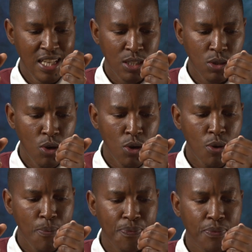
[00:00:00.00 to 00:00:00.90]

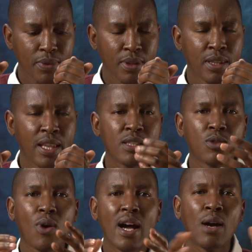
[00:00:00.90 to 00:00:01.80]
So that's
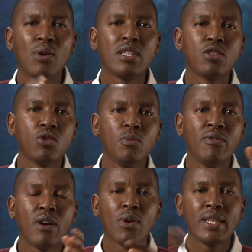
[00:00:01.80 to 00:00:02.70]
why I wanted to move away.